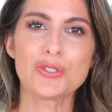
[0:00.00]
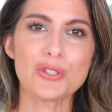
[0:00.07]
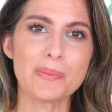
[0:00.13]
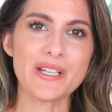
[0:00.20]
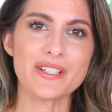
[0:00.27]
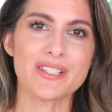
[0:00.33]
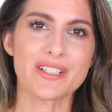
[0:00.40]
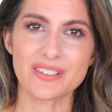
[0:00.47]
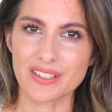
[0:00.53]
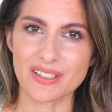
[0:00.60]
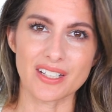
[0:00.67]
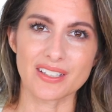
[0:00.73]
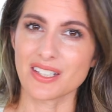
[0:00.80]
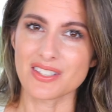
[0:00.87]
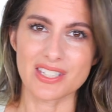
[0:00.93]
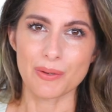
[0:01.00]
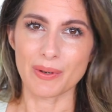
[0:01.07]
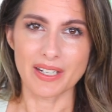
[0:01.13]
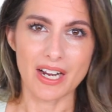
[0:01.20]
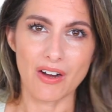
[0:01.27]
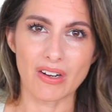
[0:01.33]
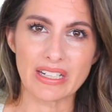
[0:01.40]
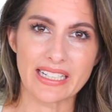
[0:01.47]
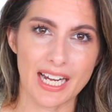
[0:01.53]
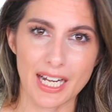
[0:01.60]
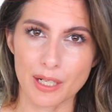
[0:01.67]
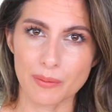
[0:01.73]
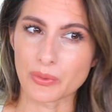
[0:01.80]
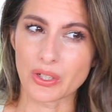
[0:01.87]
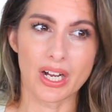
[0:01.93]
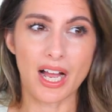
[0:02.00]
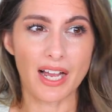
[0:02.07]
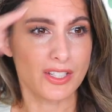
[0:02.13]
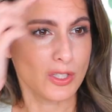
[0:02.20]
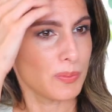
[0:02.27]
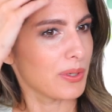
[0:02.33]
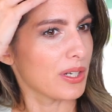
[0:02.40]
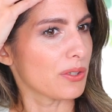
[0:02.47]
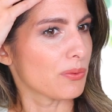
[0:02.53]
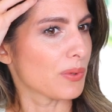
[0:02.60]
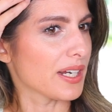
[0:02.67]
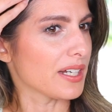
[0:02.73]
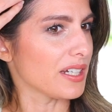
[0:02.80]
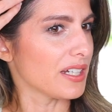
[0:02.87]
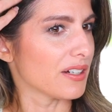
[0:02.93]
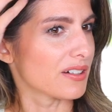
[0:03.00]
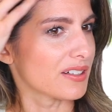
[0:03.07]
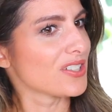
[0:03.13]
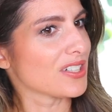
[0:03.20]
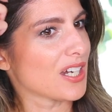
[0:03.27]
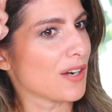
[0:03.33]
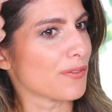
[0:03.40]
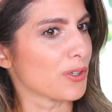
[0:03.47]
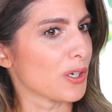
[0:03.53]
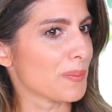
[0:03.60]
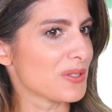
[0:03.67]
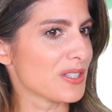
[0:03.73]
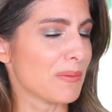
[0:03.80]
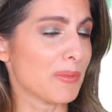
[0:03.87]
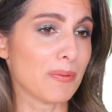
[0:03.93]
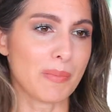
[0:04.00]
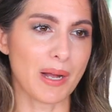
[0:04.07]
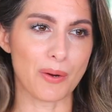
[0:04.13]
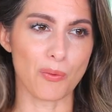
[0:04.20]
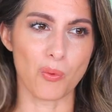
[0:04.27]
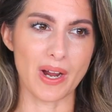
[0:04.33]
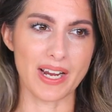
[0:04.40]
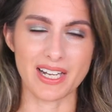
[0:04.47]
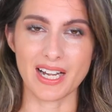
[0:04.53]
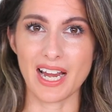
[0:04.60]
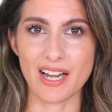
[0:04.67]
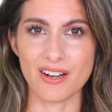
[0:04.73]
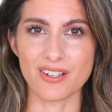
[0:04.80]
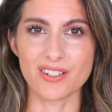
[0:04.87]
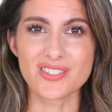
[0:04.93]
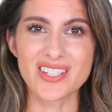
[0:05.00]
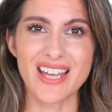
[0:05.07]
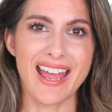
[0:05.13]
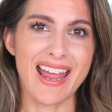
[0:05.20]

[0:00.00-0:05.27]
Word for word: So basically, like let's say right now on camera, I sprayed right here to cover up some of my white hairs